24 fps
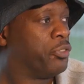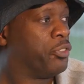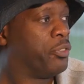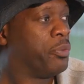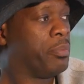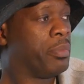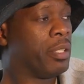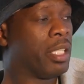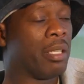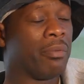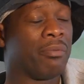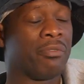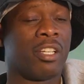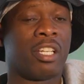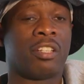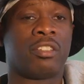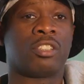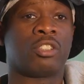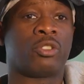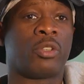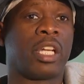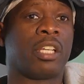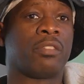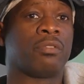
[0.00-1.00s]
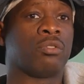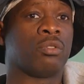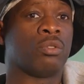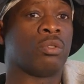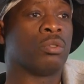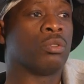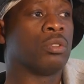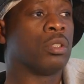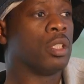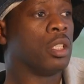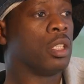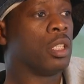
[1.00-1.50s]
For me, I'm very
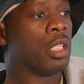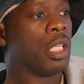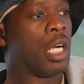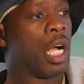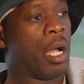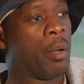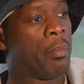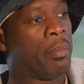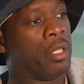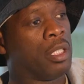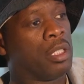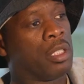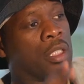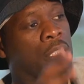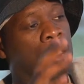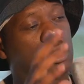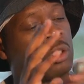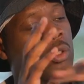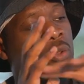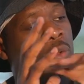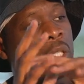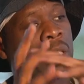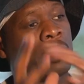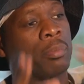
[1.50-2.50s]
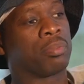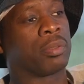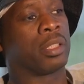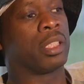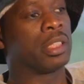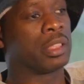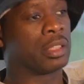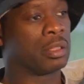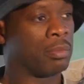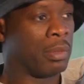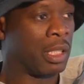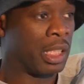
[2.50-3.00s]
grateful. I'm in a great
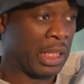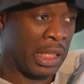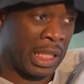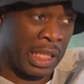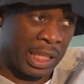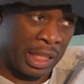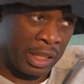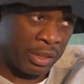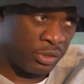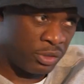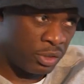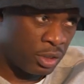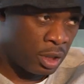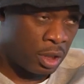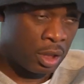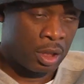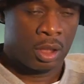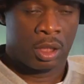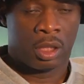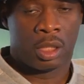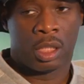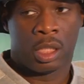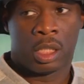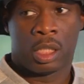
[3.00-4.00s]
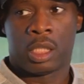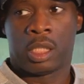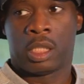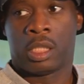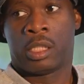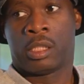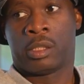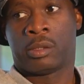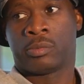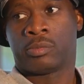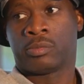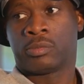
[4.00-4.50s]
place in my life.
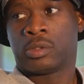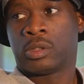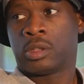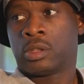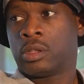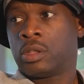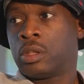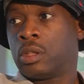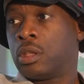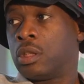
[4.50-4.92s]
Um,